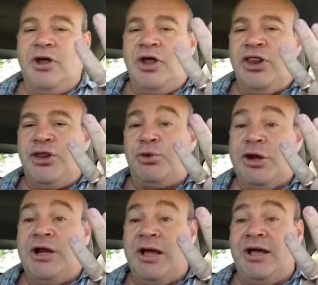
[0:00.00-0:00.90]
3
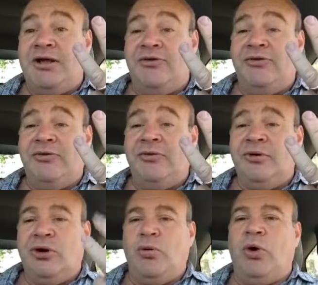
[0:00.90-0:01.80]
days.
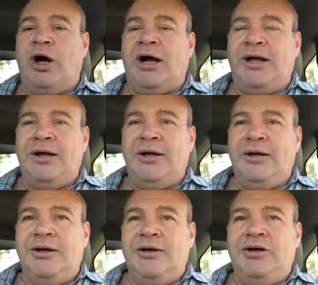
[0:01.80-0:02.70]
Why?
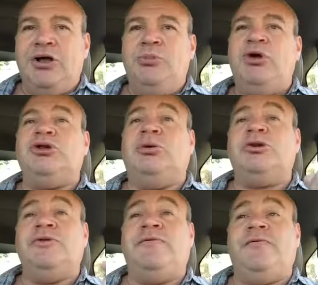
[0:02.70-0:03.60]
Because I
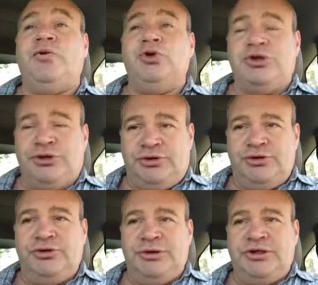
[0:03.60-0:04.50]
wasn't forced to
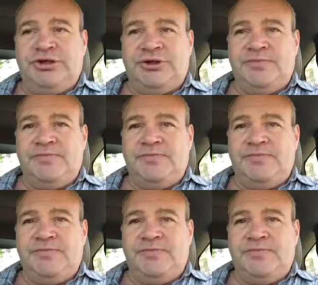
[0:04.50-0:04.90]
do it.